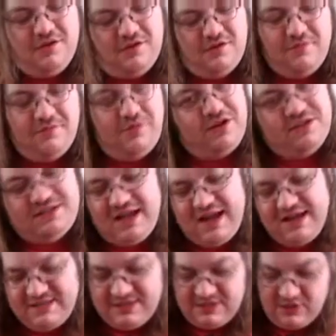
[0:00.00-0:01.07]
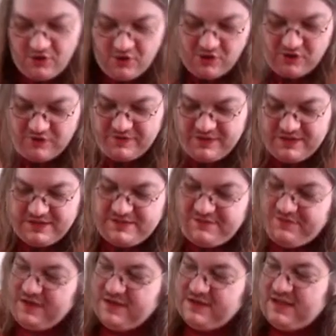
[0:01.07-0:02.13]
But as nice as all of these
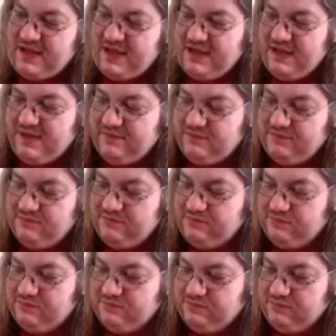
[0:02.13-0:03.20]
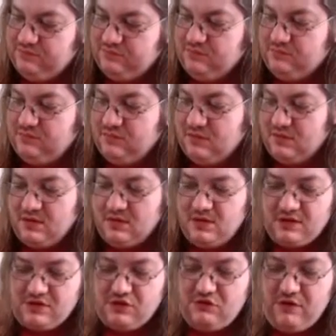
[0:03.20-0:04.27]
figures are,
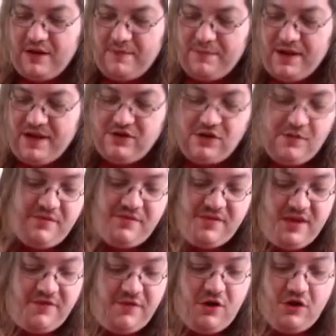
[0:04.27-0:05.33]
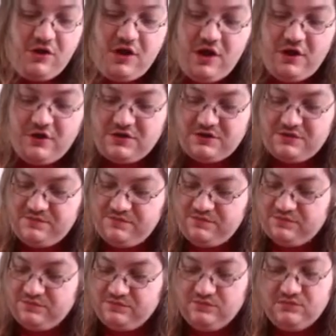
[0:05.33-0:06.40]
as a great paint job that they've all got,
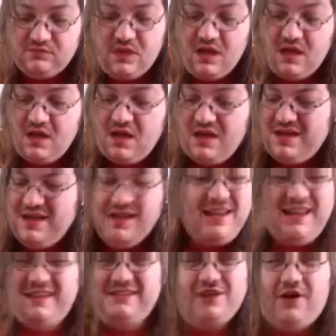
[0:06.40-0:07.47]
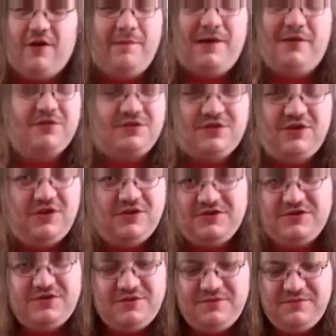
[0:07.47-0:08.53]
it's not about the
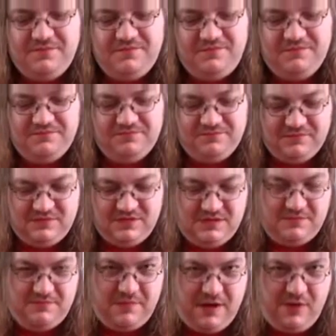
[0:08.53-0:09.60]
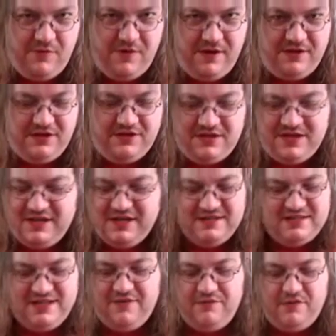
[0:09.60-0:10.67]
Zords. Power Rangers,
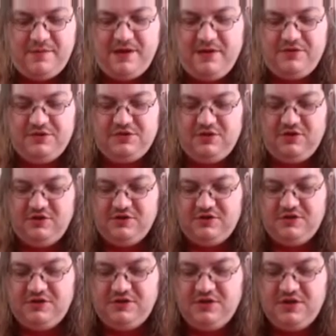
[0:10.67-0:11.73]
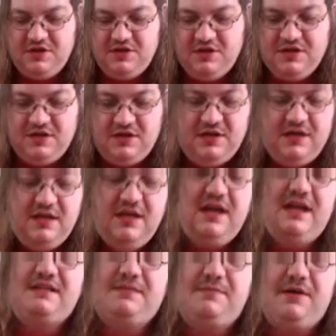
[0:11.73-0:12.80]
never about the Zords.
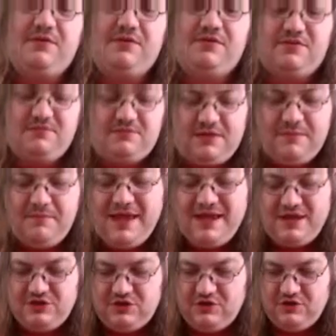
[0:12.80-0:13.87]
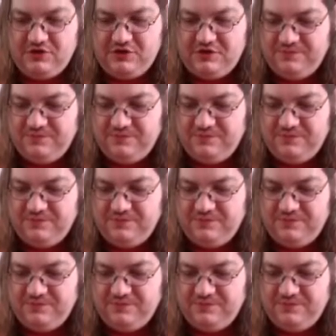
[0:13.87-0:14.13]
It's about the Megazord.